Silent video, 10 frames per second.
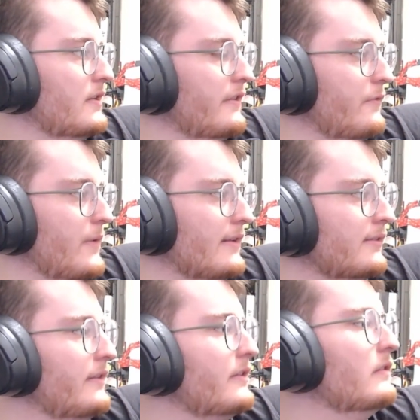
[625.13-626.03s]
the right
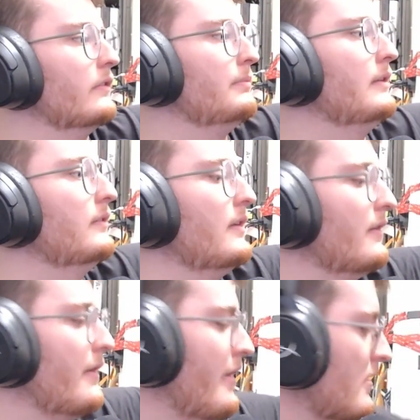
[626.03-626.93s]
side of the USB
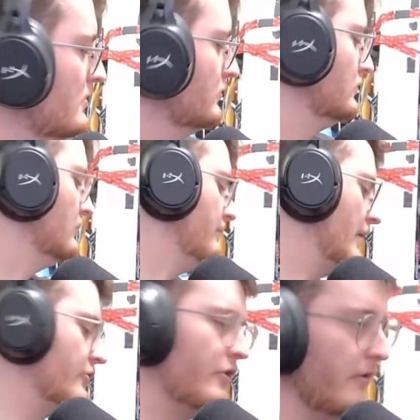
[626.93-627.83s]
stick,
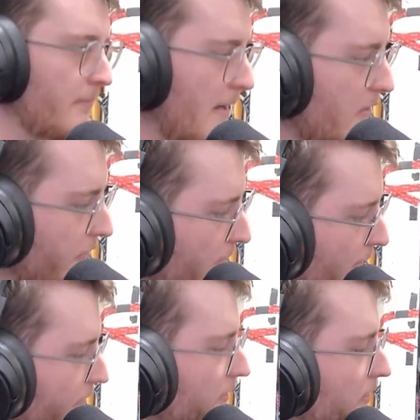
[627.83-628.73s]
share the power
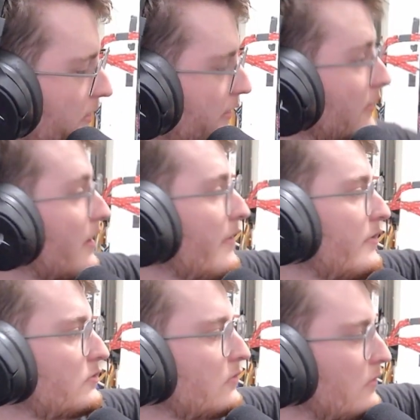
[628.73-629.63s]
supply's on,
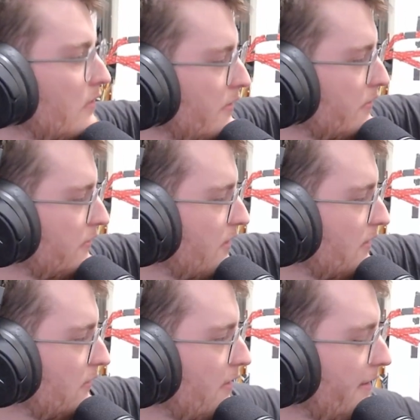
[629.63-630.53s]
and just get it
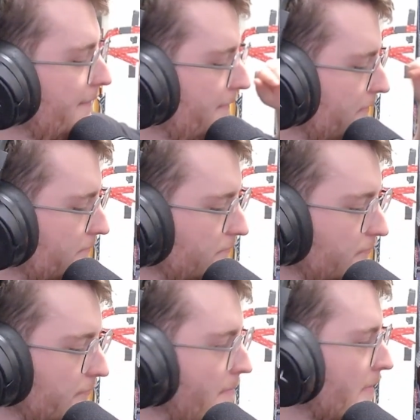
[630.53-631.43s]
started.
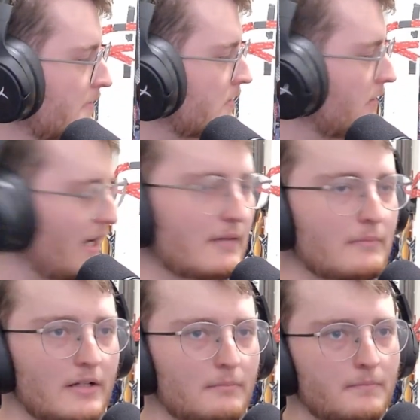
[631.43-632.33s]
I am
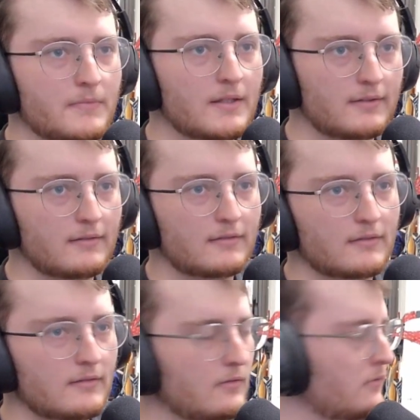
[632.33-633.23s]
gonna. This is
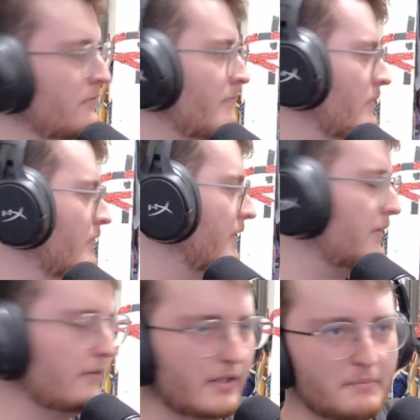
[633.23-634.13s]

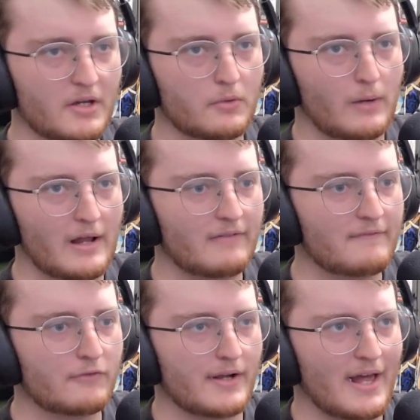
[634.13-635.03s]
gonna be on Wi-Fi
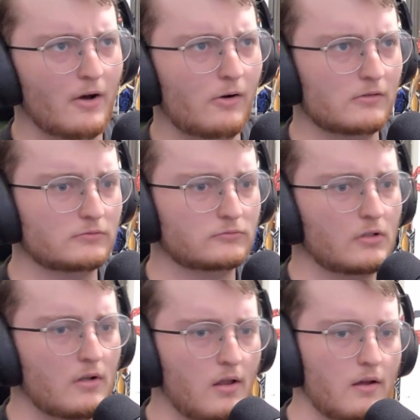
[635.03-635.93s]
for now.
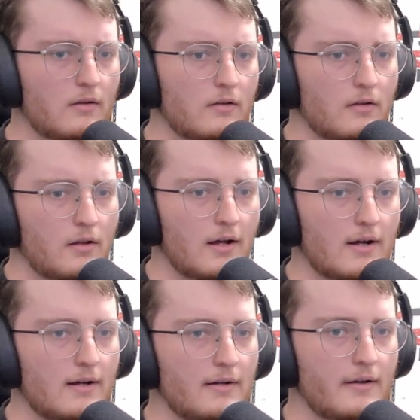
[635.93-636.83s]

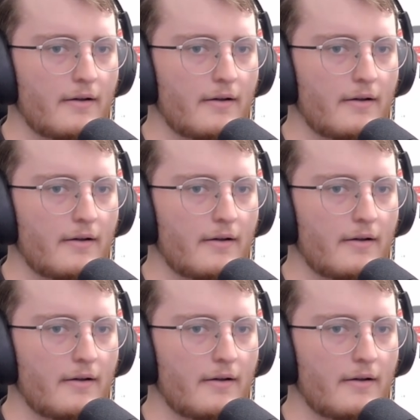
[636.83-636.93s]
Uh,